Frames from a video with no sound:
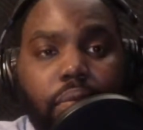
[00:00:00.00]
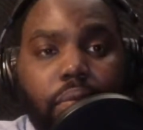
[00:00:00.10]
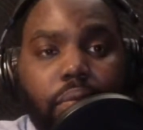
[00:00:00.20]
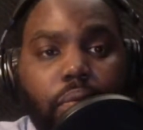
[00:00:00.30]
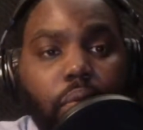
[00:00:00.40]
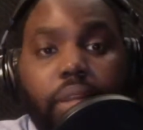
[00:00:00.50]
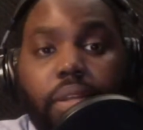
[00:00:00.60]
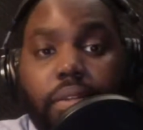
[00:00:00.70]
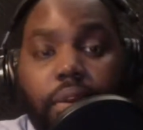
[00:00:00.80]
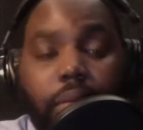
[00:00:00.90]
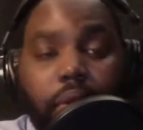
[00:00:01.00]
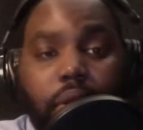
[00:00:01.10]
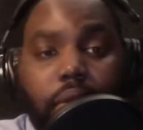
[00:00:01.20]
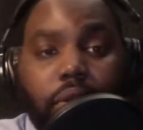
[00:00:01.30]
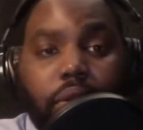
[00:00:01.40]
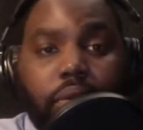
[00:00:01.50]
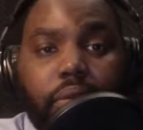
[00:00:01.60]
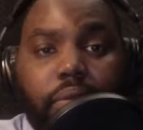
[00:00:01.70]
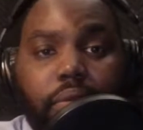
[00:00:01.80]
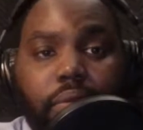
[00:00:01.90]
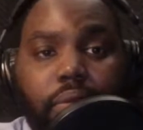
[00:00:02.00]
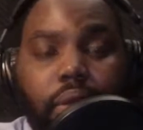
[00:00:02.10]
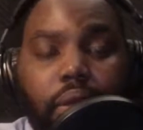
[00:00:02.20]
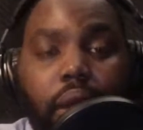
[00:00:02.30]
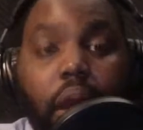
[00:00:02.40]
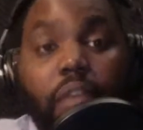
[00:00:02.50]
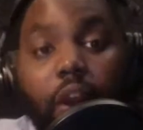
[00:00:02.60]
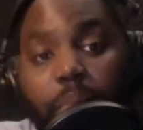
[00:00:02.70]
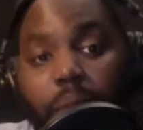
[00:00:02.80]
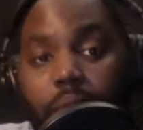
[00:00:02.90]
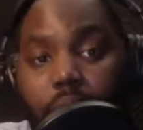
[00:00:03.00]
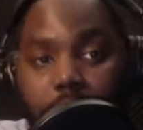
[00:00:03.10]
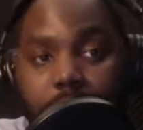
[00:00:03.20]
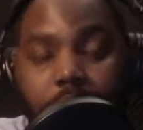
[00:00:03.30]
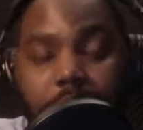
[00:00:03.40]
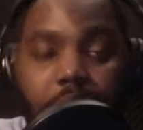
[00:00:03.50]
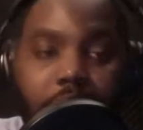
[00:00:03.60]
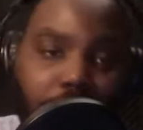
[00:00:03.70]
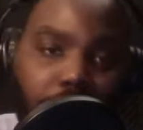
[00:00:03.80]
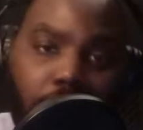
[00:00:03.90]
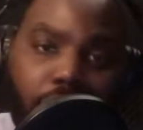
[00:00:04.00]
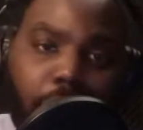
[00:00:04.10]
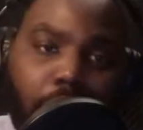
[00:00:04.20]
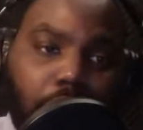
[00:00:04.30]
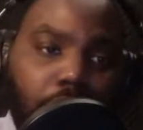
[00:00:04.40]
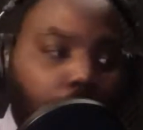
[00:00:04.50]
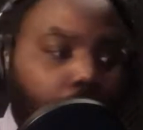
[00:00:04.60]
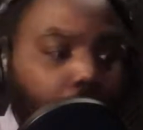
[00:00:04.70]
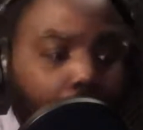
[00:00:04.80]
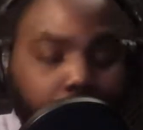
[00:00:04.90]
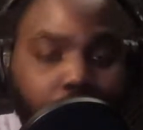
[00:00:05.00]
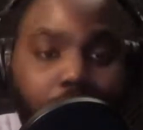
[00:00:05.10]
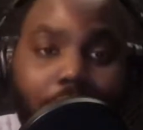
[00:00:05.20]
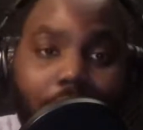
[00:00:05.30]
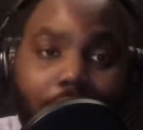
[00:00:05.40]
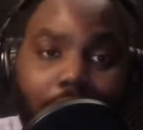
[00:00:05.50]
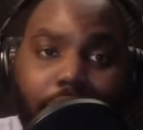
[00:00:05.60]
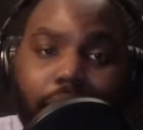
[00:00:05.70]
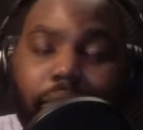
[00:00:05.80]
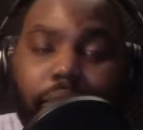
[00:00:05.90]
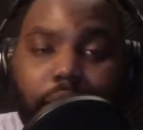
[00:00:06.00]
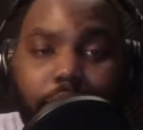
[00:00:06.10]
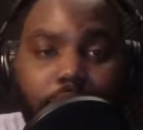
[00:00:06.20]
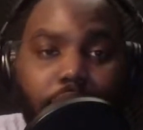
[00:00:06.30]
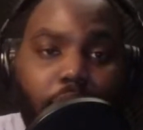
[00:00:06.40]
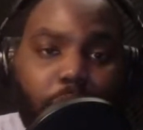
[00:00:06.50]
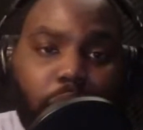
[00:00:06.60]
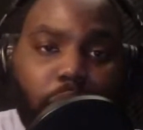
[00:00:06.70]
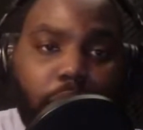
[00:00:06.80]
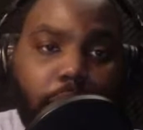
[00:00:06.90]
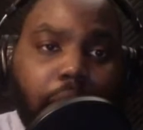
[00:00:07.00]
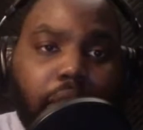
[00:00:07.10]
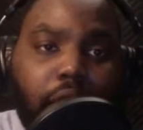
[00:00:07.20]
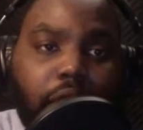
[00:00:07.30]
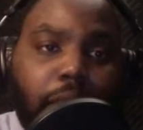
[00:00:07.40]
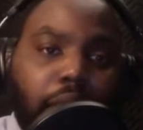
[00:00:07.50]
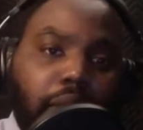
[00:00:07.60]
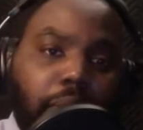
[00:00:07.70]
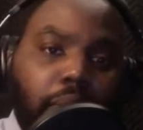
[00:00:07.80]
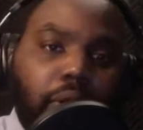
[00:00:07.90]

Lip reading: We determine the culture of our programs. I'm not even talking about outside of our program. I'm not talking about the community.